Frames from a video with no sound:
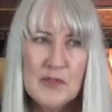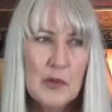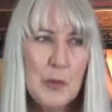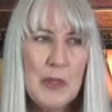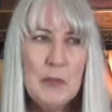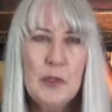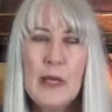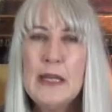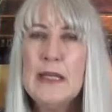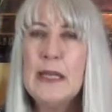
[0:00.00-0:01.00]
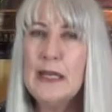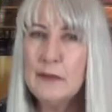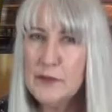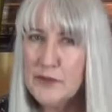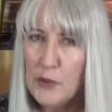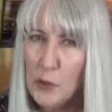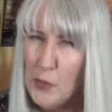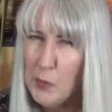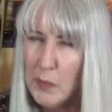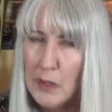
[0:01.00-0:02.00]
There were people lighting candles at
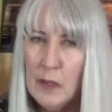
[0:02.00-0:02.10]
home